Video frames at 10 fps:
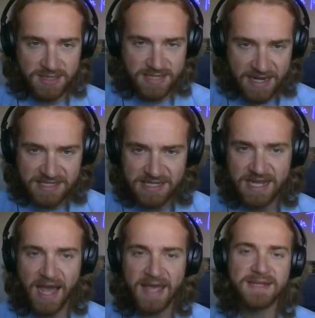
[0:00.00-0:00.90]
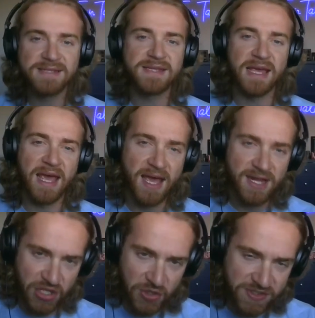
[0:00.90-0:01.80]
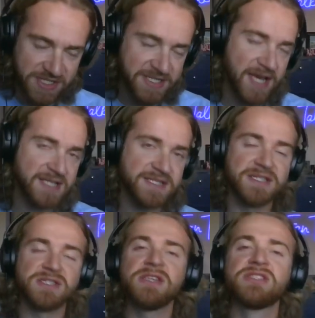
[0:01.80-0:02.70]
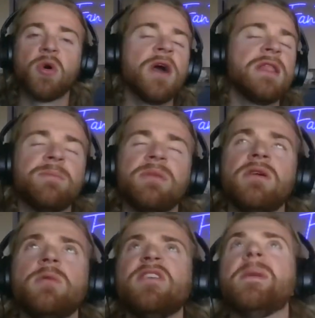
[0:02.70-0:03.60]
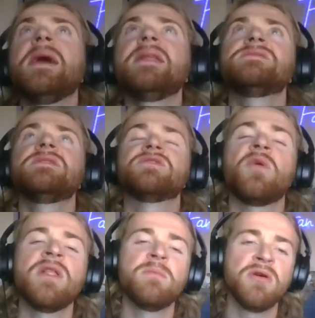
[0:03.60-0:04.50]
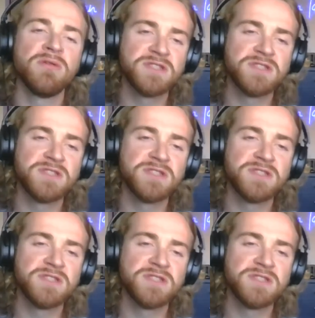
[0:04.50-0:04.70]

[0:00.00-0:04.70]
Tennessee Titans and Houston Texans. The Toilet Bowl. We've made it to the Toilet Bowl.